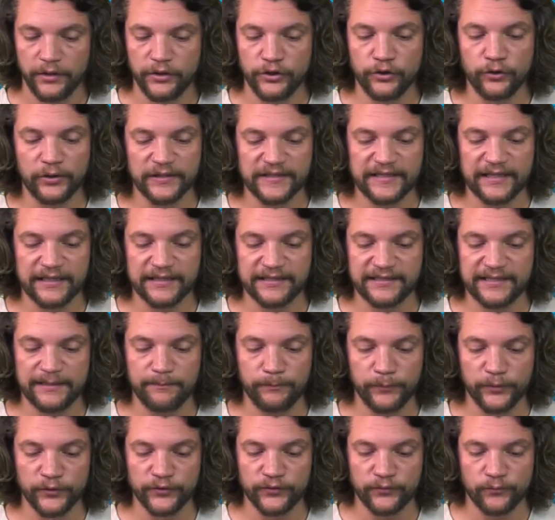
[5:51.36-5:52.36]
You can see a
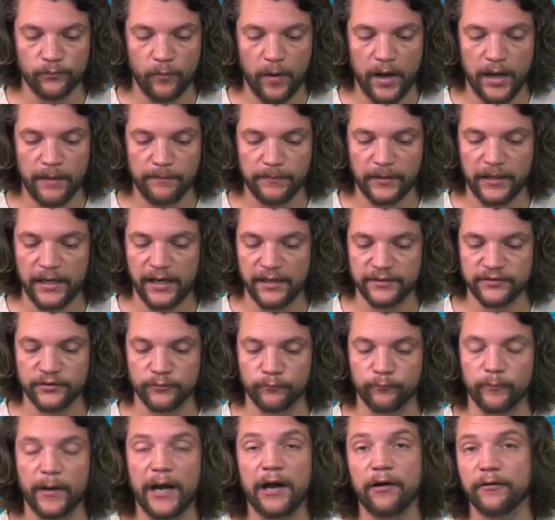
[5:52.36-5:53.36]
simple swap costs
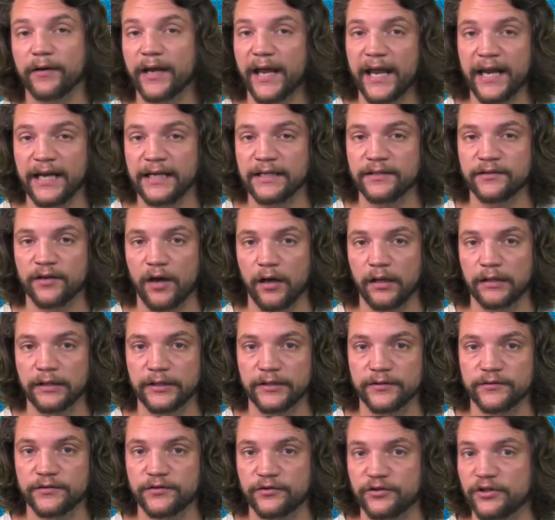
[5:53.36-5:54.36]
around
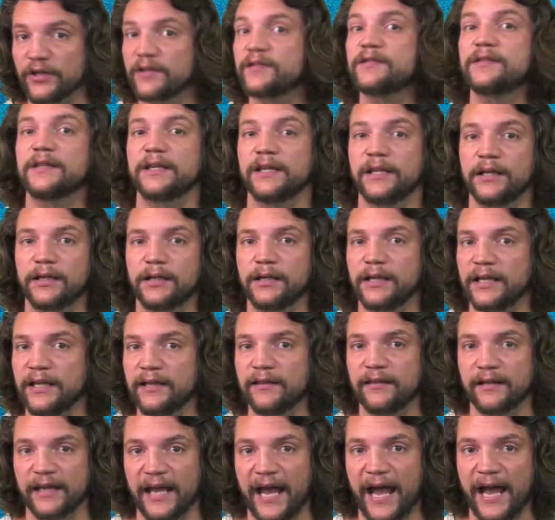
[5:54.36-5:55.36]
$8 just in
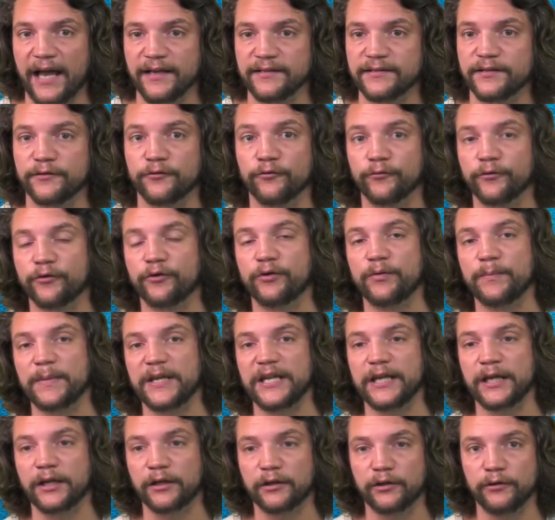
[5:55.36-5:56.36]
ETH gas in order to
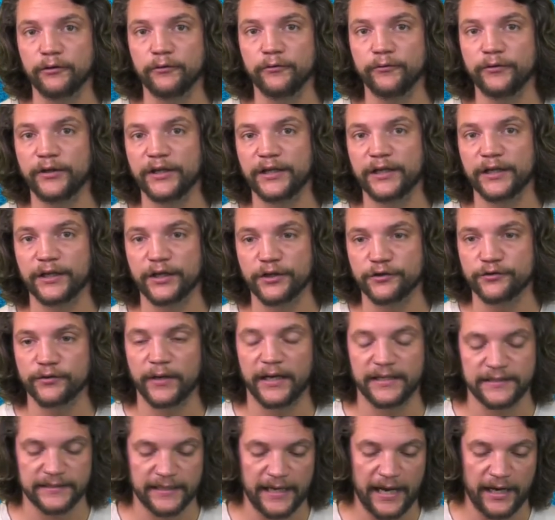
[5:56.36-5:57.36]
be included in a
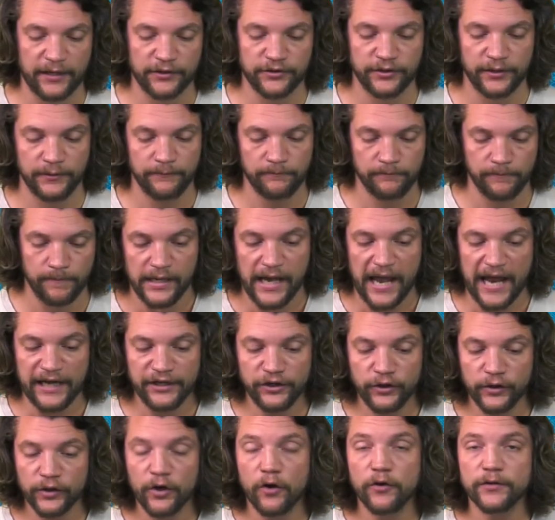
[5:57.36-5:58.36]
transaction. And
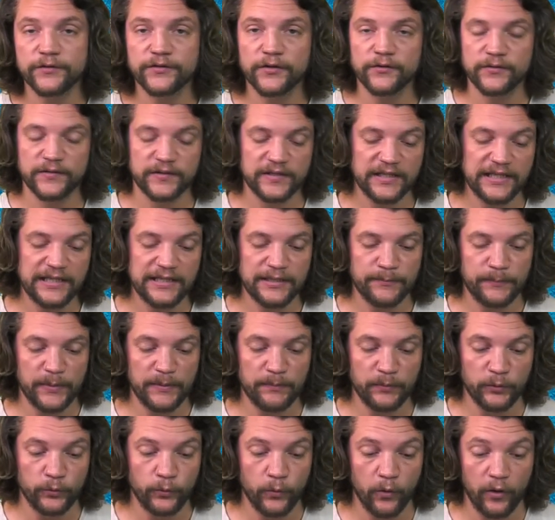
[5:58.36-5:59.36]
you can also see the
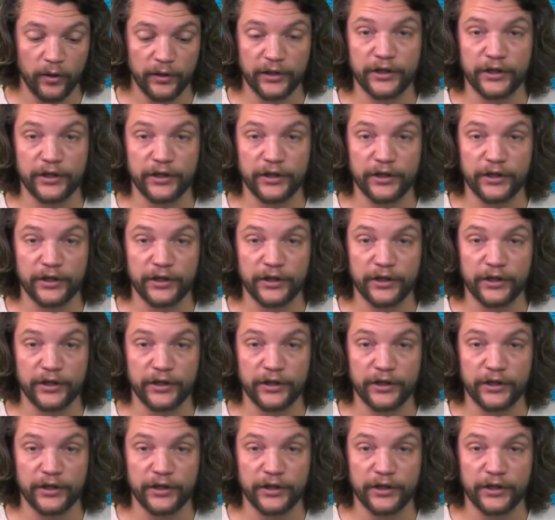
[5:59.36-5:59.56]
people who are